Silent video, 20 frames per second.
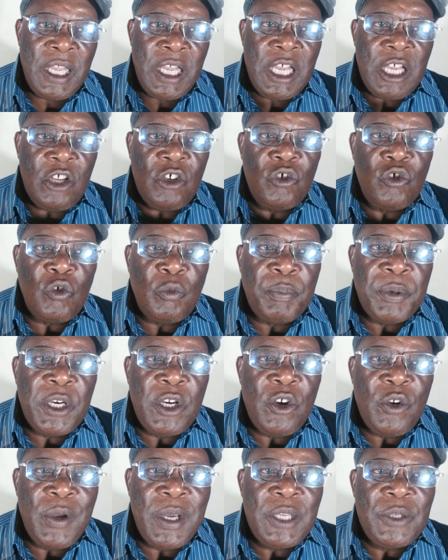
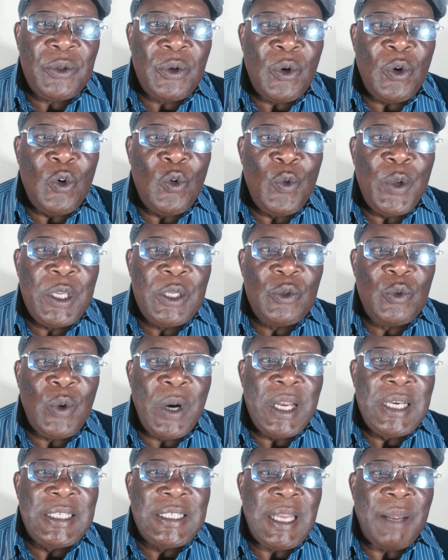Entrepreneurs always
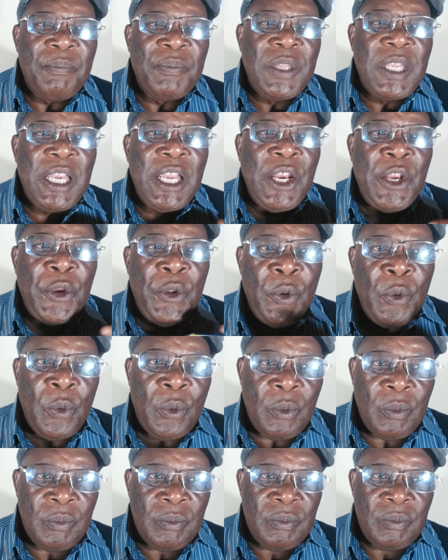want something new.
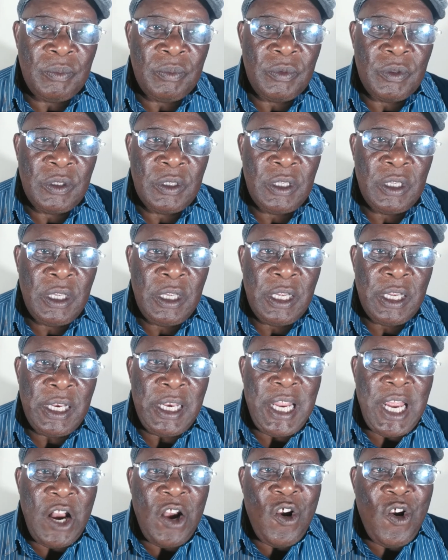
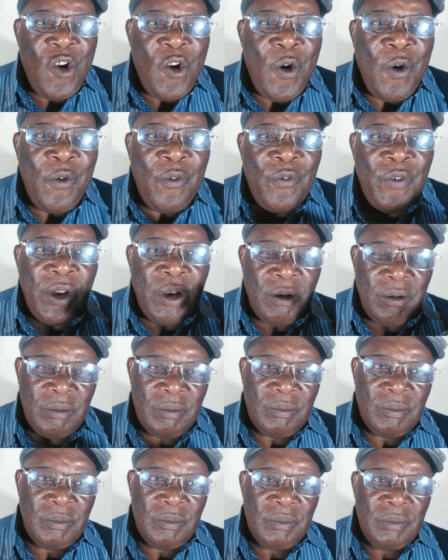They are novel.
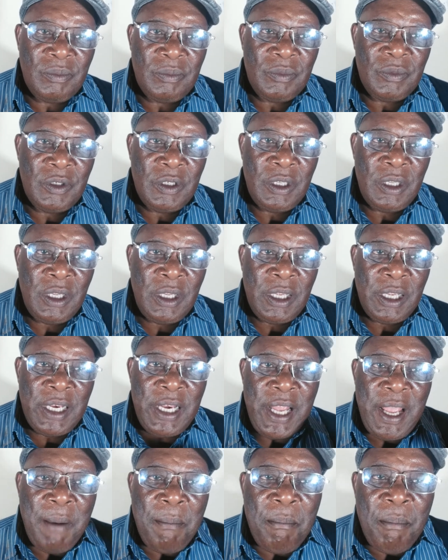
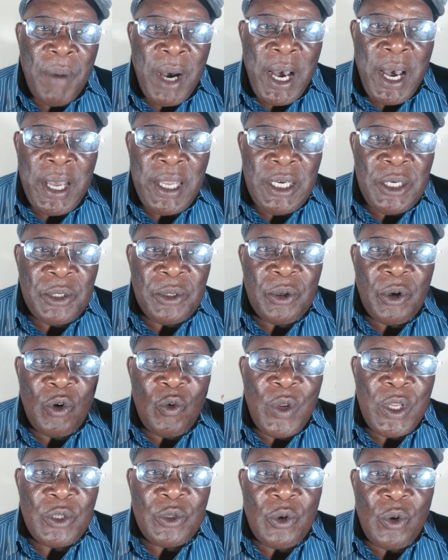Their minds
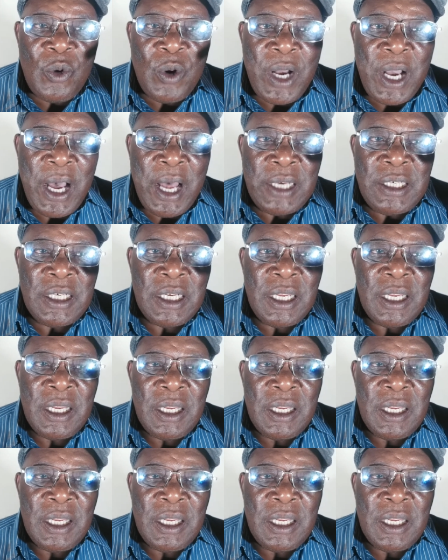always look at